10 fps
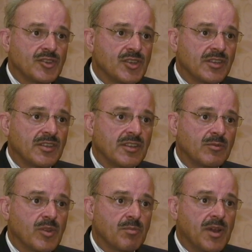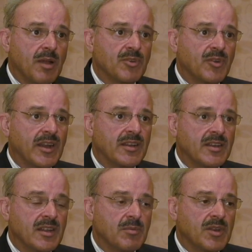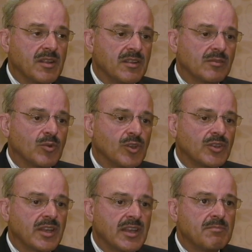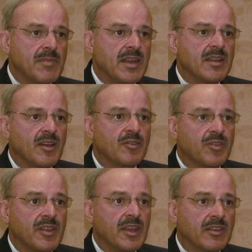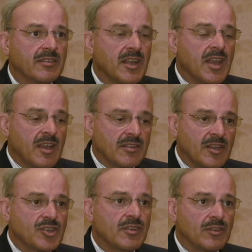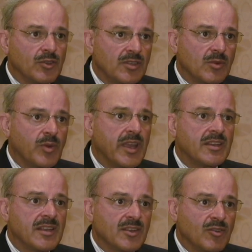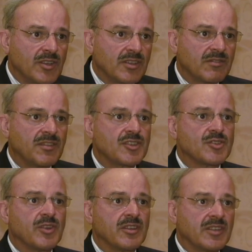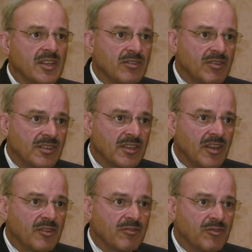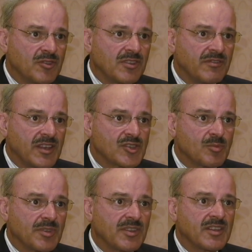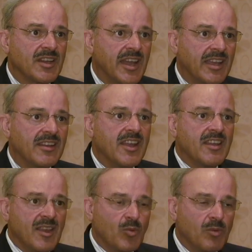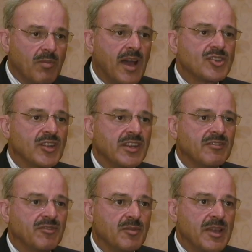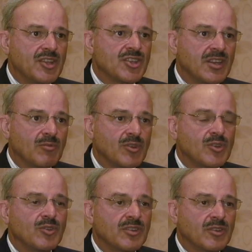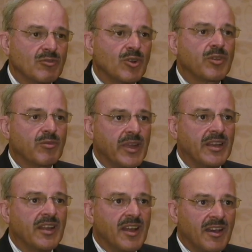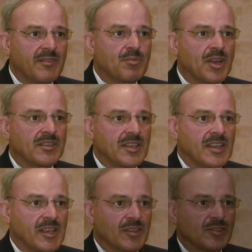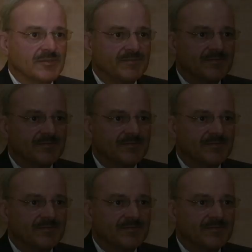And just as with the pomegranate inhibiting this, we're looking at many other things such as losing weight, increasing fish oils, increasing other fruits and vegetables in the diet that will modulate inflammation and reduce the growth rate of prostate cancer.